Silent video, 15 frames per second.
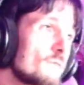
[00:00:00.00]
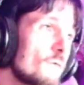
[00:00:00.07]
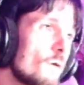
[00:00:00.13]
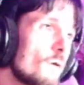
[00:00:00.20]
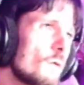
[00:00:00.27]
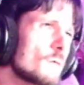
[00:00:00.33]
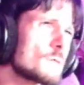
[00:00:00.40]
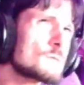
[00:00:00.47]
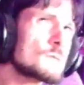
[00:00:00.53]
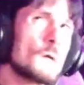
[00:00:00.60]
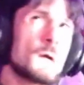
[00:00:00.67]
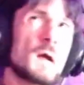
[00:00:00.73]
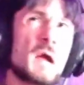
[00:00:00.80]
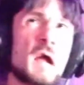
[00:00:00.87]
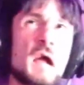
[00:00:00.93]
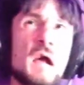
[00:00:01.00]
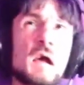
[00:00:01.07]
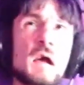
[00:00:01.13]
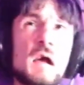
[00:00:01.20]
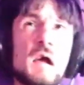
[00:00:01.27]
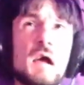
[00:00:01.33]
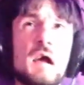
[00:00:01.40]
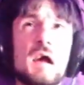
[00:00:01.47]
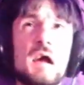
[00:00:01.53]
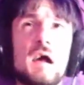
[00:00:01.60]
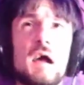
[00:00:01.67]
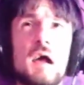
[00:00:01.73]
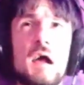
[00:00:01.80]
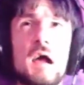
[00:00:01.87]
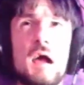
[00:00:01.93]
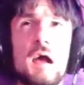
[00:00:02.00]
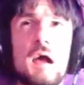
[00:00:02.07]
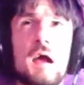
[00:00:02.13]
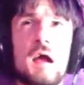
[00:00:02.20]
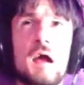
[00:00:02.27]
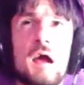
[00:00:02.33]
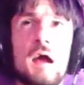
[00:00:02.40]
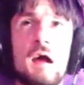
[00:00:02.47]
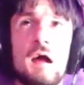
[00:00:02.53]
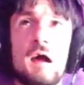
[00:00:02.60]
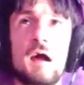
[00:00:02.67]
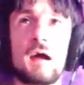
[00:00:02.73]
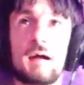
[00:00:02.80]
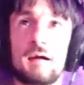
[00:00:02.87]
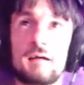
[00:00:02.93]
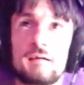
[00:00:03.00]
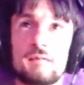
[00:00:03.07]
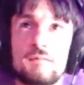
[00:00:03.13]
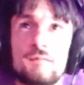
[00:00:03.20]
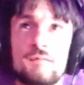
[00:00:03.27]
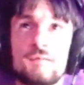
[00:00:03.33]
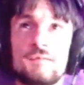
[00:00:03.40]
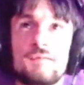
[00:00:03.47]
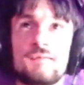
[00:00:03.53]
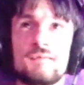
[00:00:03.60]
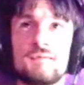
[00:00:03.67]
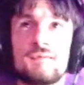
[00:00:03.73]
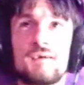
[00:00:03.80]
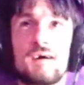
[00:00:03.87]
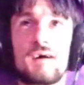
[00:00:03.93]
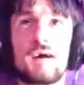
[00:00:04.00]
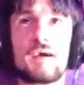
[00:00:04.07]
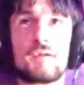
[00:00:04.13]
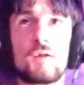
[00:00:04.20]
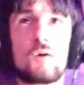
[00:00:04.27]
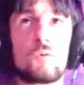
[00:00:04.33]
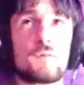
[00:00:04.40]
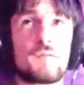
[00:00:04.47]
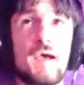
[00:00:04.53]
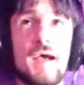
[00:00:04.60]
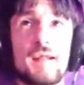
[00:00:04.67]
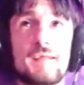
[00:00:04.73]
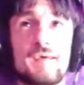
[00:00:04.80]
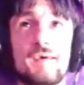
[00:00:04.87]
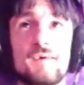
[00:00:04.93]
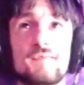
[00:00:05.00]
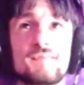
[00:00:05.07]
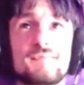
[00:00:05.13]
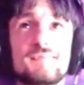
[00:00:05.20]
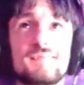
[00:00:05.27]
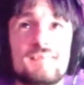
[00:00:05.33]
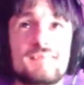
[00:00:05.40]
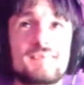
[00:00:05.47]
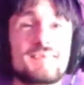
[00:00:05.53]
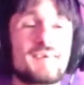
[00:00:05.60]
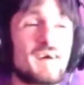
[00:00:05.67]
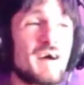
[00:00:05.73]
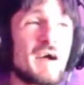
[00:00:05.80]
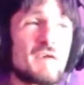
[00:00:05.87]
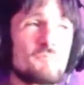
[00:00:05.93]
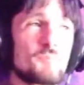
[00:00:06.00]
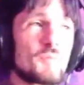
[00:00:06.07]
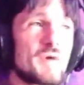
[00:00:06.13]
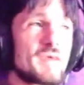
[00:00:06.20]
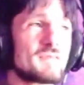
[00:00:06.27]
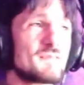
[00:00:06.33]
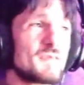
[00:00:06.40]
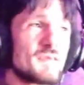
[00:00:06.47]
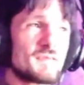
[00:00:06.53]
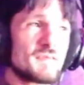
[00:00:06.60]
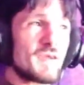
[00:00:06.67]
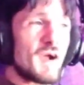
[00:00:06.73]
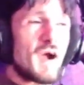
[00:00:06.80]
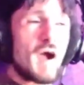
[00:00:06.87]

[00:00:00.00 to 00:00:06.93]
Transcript: crawlers. I know what that is. I've played D&D.